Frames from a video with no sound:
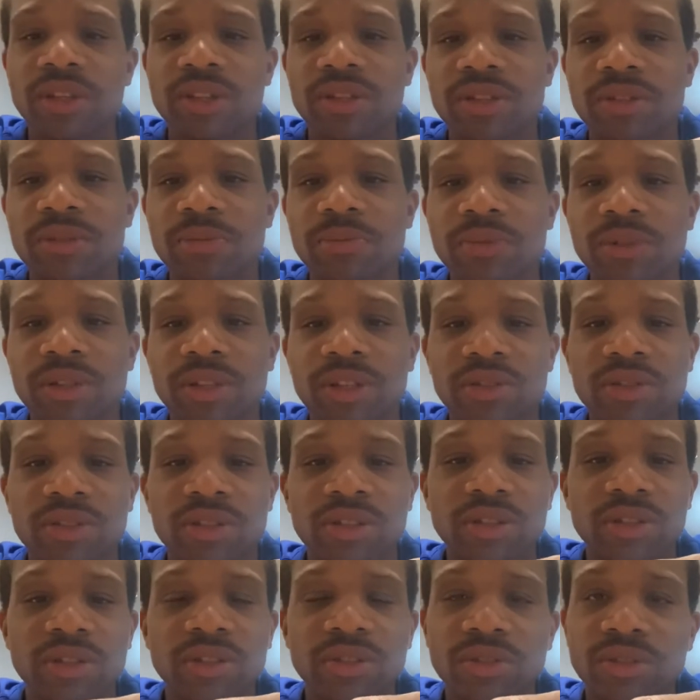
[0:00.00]
some
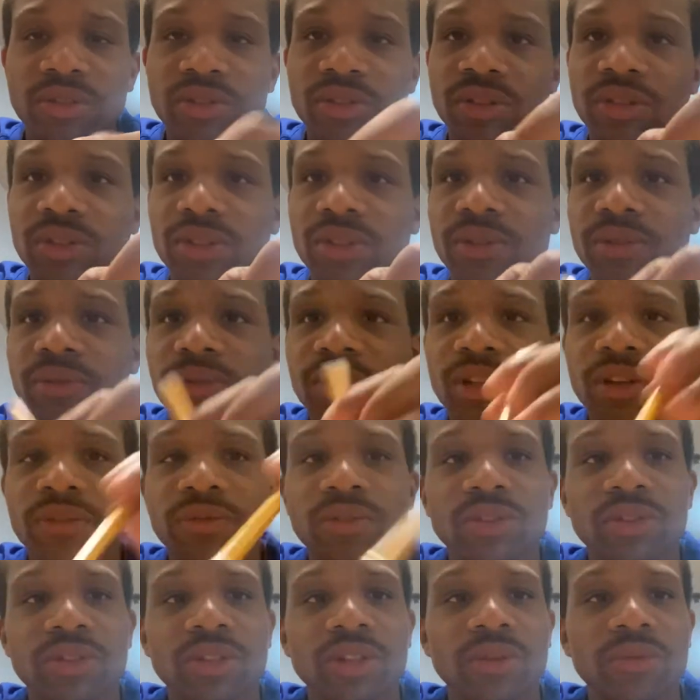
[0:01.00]
senators and
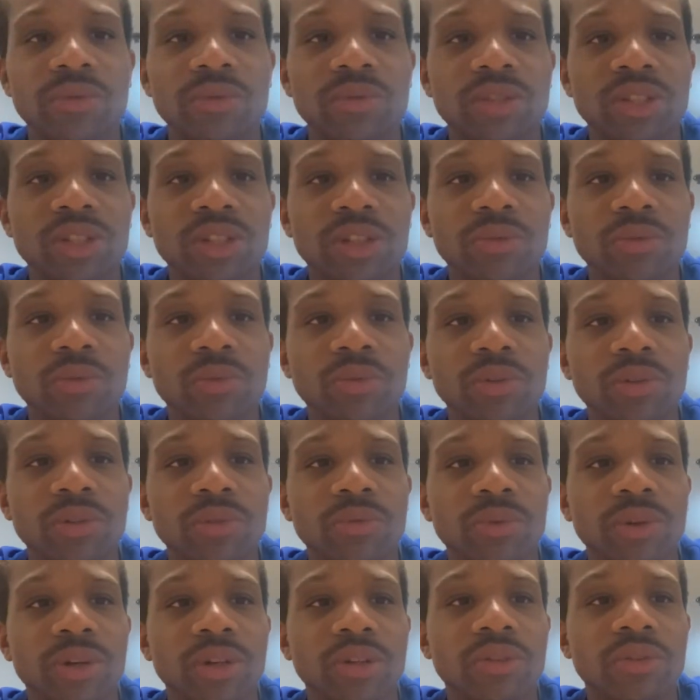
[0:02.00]
governors, they're trying to
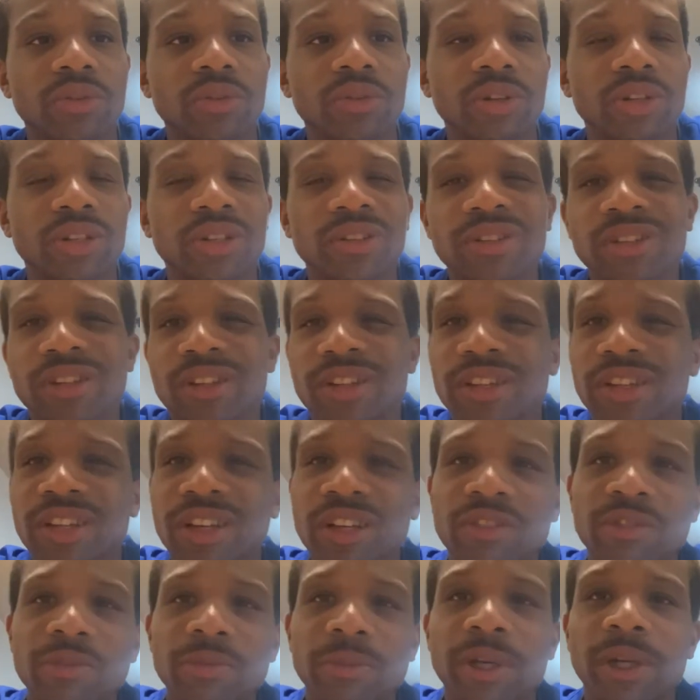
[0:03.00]
really work on. And a
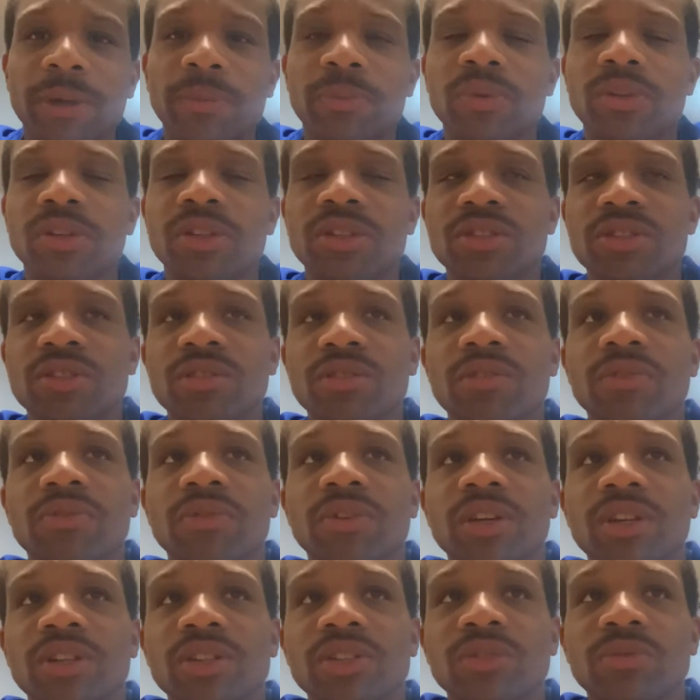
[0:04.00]
lot of them are
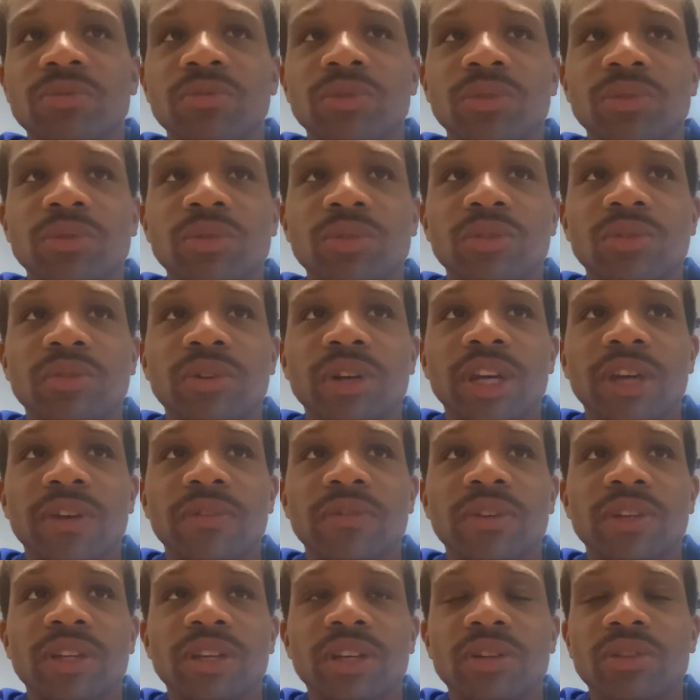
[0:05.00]
apprehensive for actually, you know,
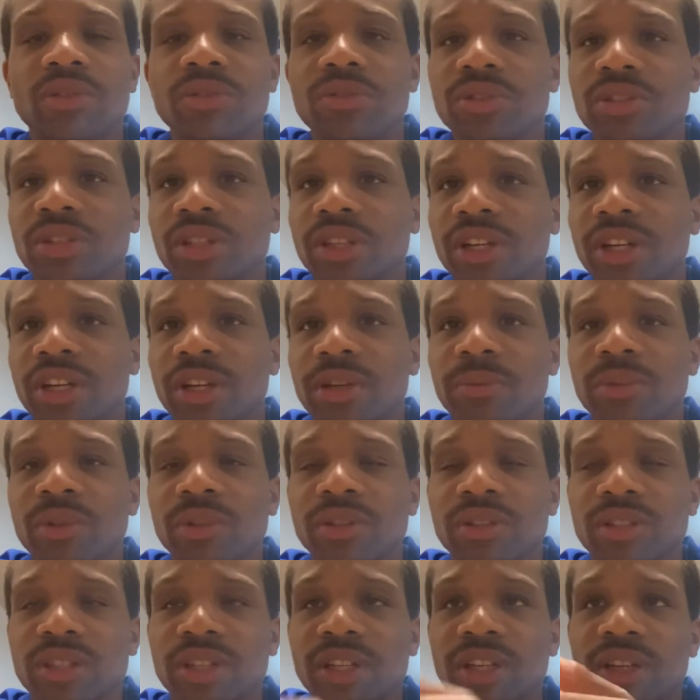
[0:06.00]
having that close
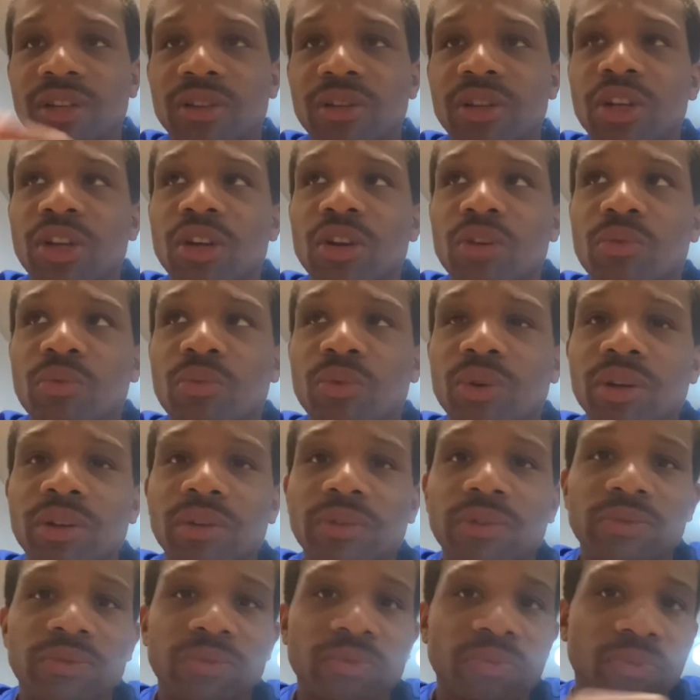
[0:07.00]
contact
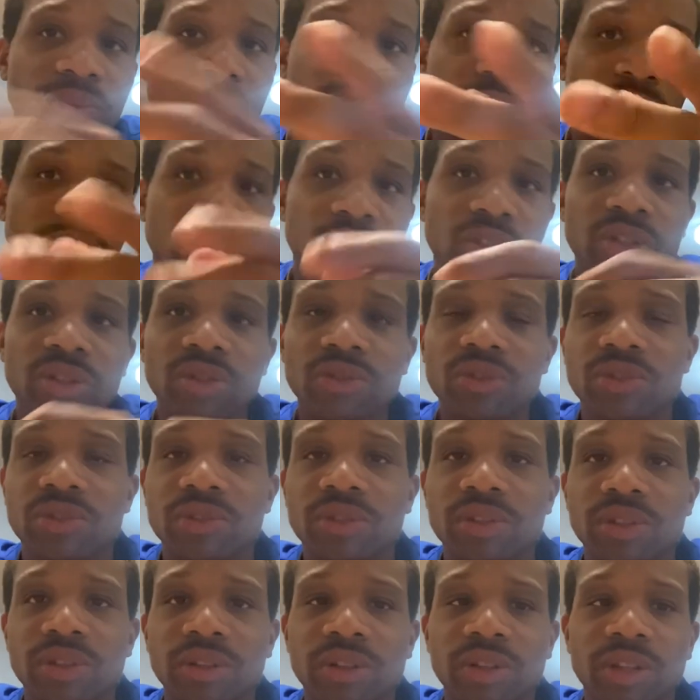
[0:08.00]
with, you know,
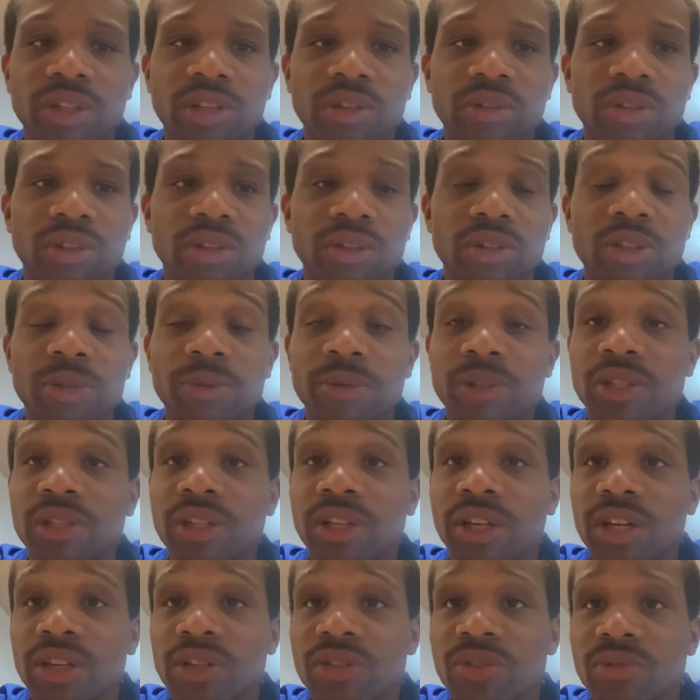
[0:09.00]
children, you know, here,
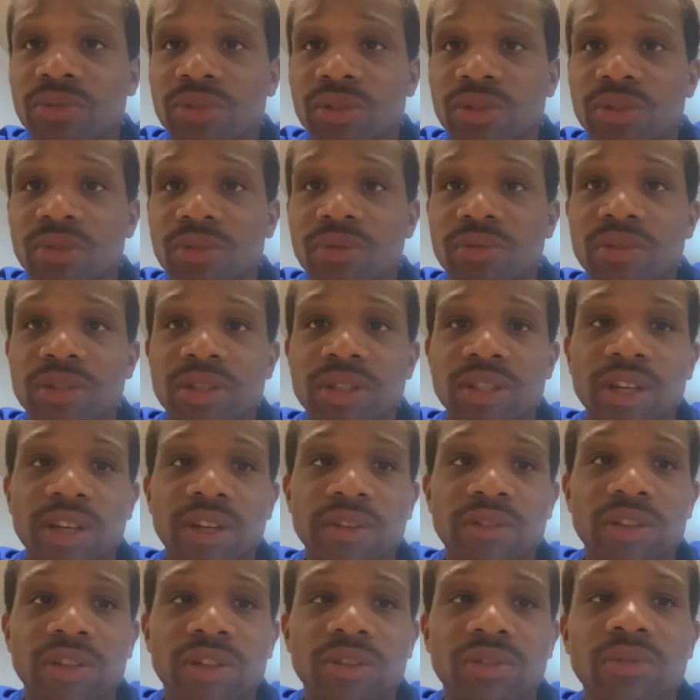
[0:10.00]
especially the high school students that
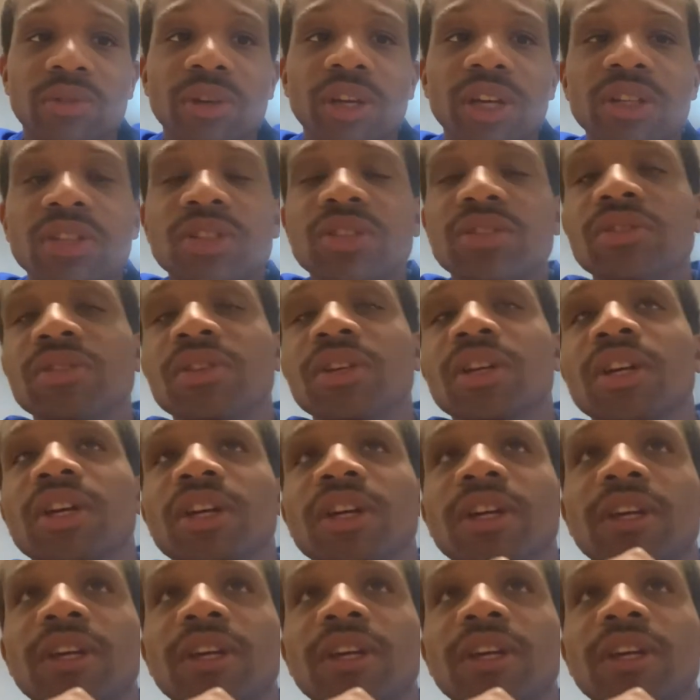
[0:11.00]
have that interaction.